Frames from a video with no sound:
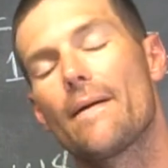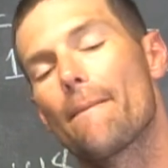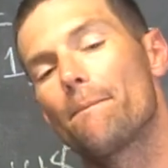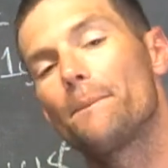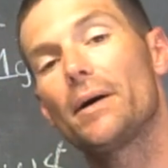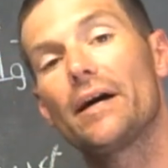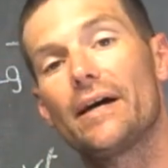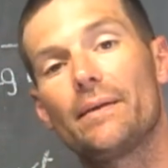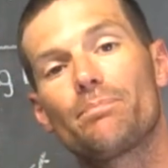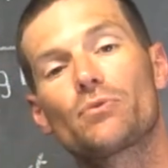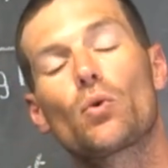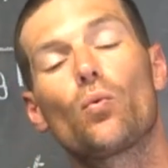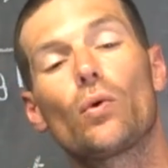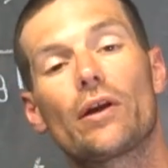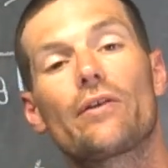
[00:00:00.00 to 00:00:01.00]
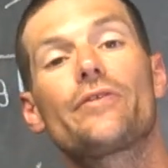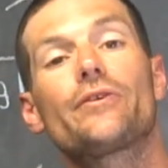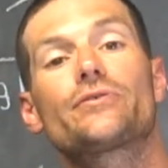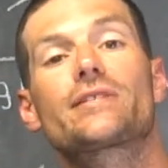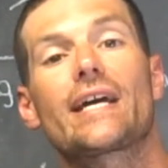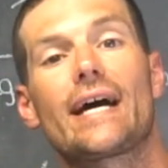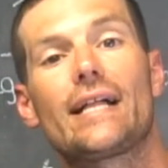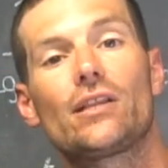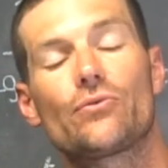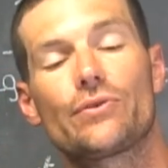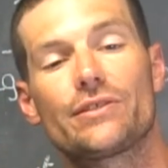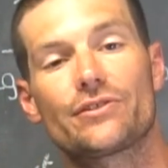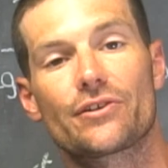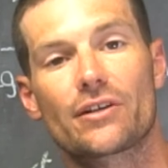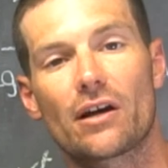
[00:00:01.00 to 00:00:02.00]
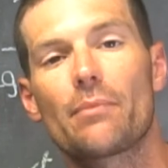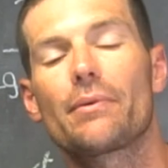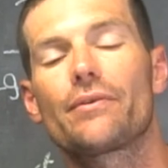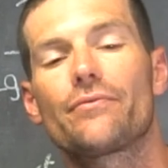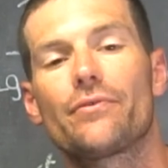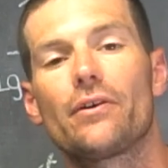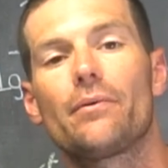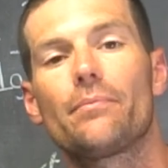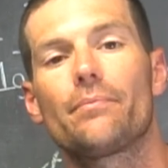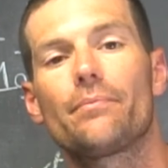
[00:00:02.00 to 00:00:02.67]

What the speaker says: but where those calories are coming from.